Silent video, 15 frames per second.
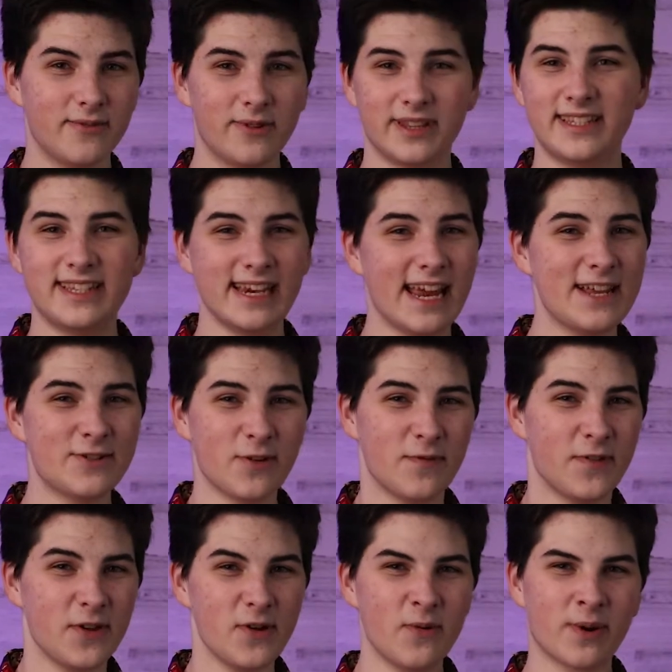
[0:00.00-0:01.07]
With today's
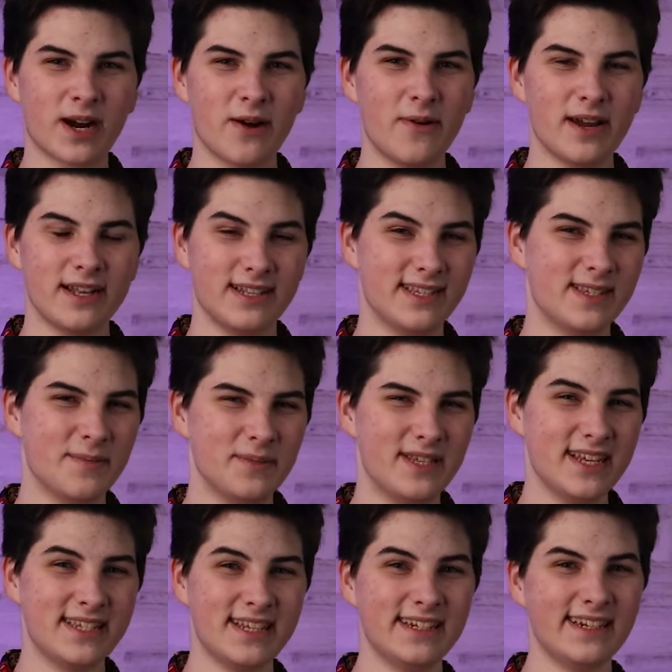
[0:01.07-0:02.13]
review, we're going into some
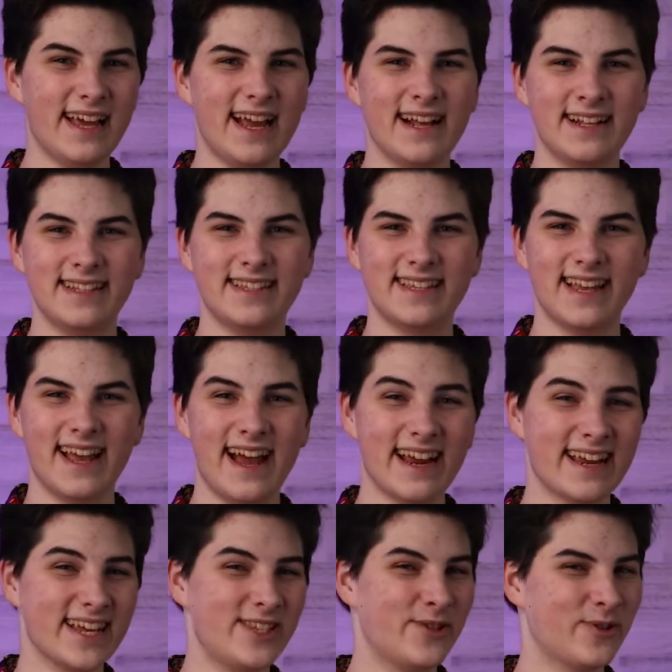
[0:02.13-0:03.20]
distant lands. I
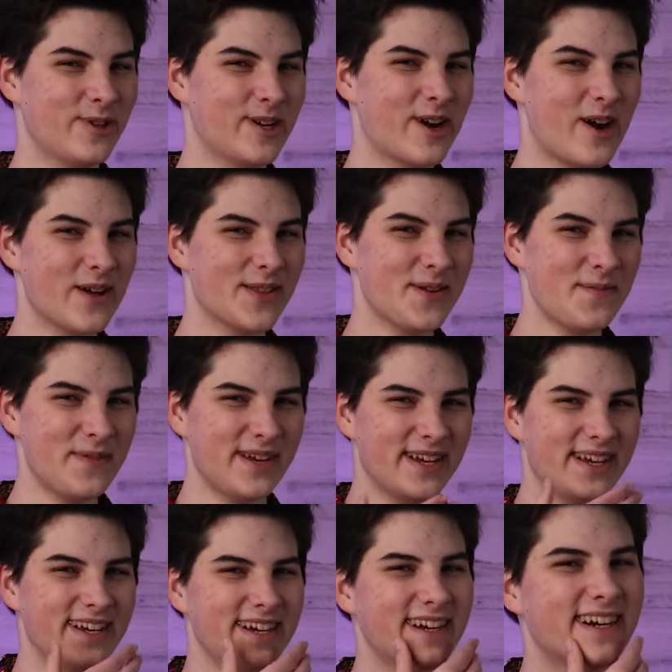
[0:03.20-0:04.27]
guess you could call them
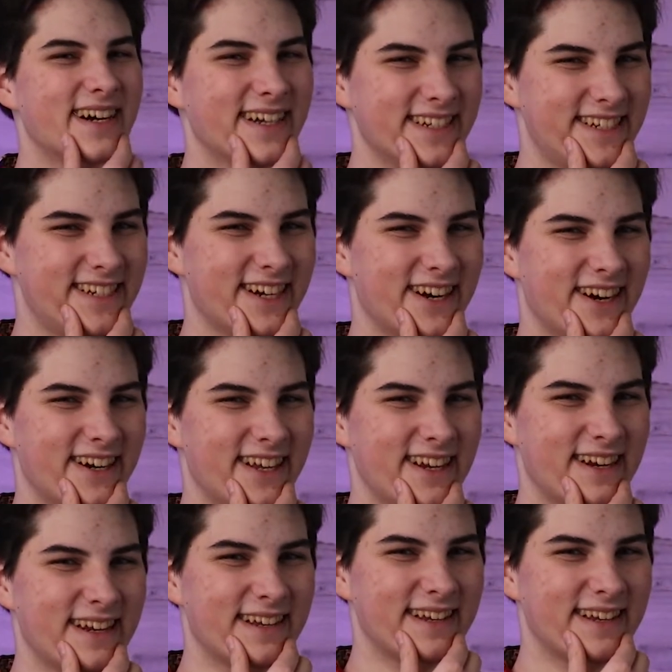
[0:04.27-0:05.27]
Uncharted.